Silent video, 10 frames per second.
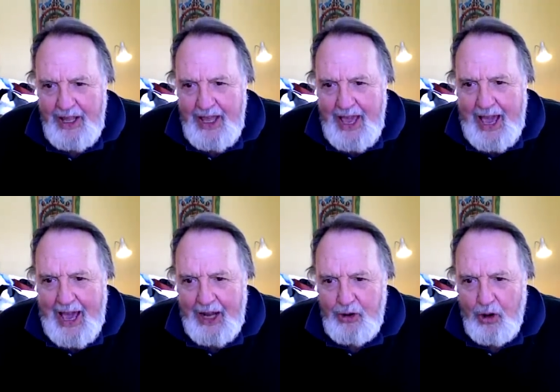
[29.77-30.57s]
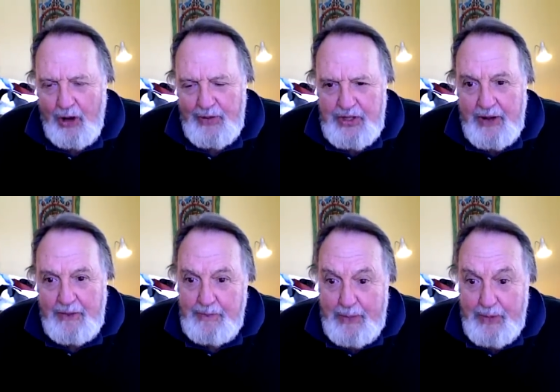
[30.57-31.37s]
And all of a sudden,
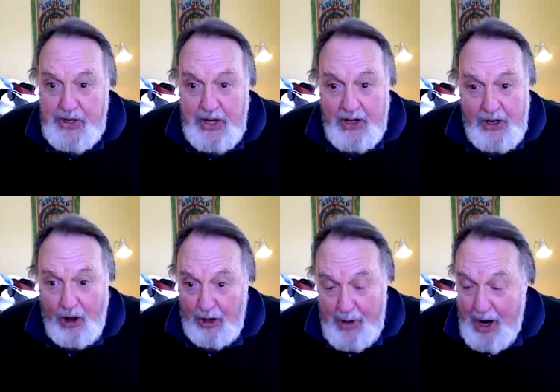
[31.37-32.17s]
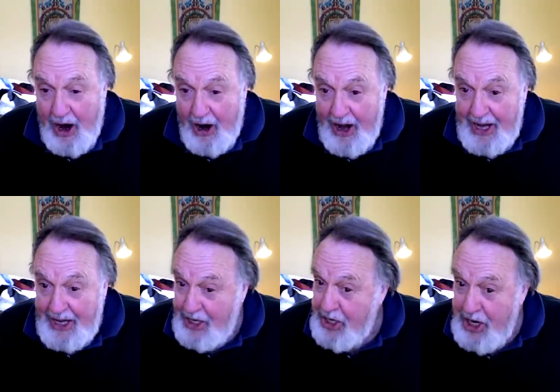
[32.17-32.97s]
people started calling me R.A.
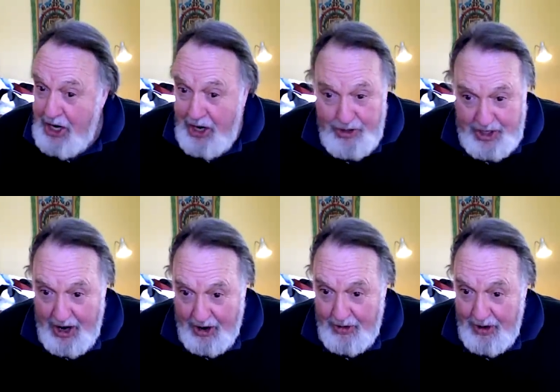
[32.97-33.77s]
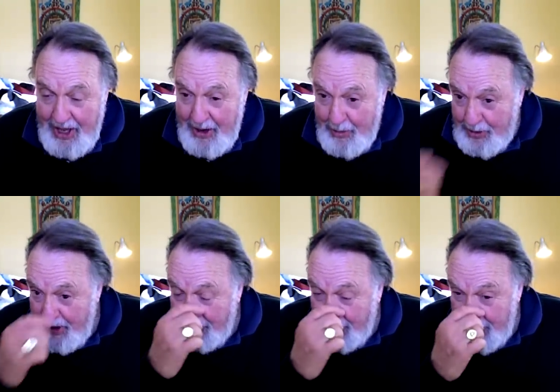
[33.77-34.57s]
years ago when they
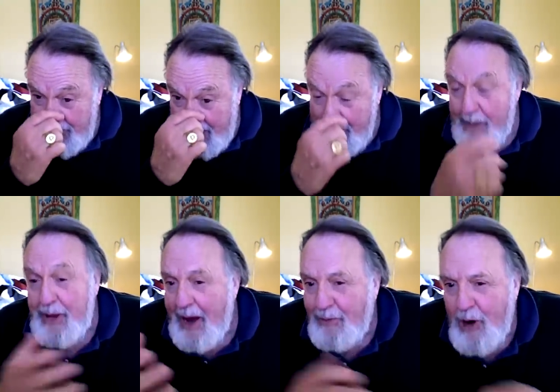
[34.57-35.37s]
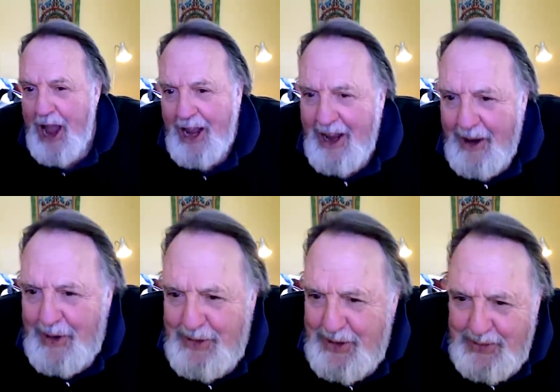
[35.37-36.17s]
first came out. But I'm Ray. I mean,
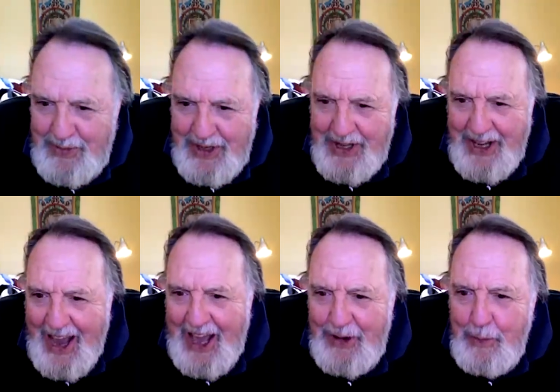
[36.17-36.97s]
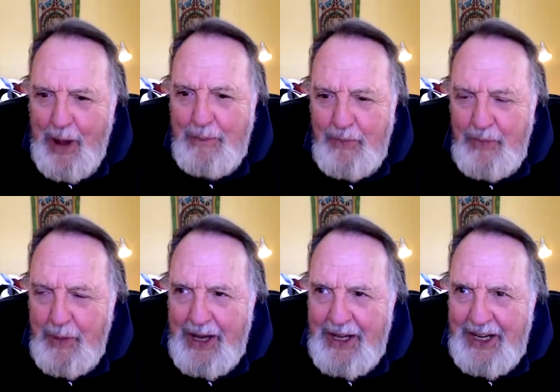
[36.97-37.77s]
I'm just, and my,
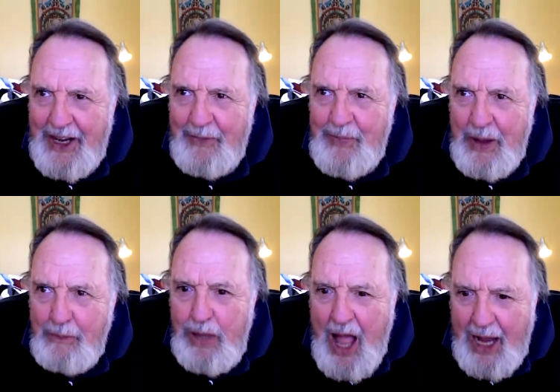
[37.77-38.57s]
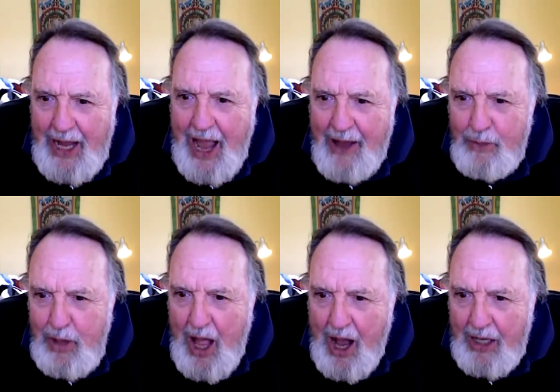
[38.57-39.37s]
my uh, blog, I have a
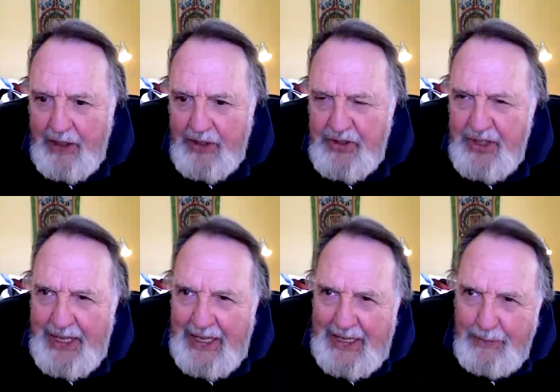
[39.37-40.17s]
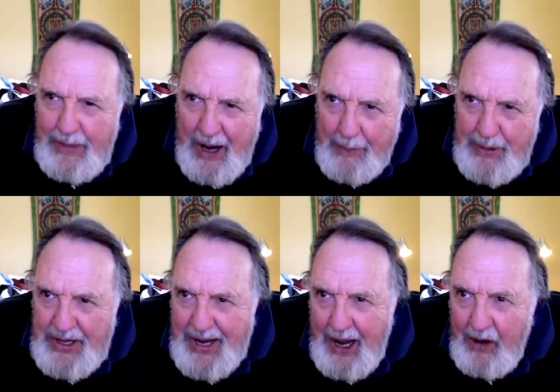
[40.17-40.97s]
blog that's been up and
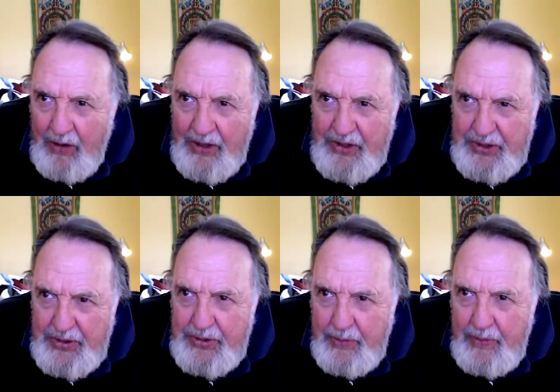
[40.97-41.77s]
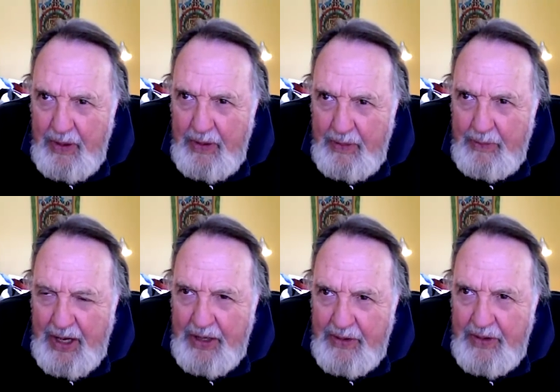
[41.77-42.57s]
down. It's uh, been
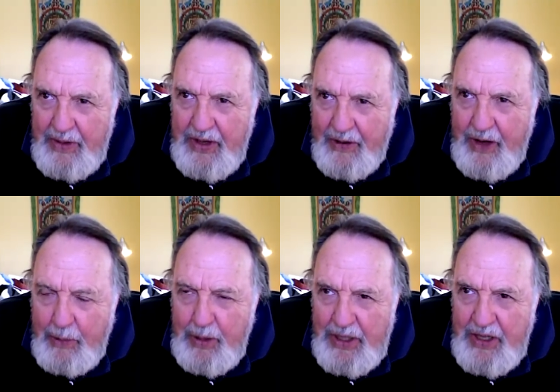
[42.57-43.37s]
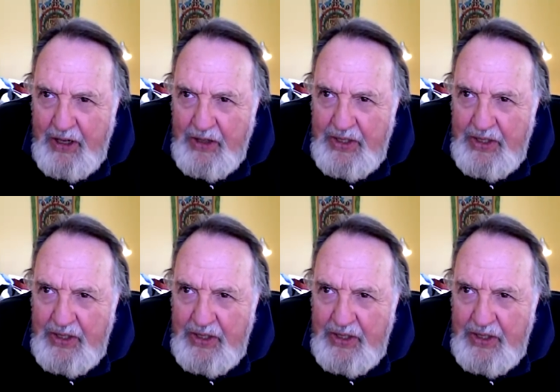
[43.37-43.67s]
a tough couple of years.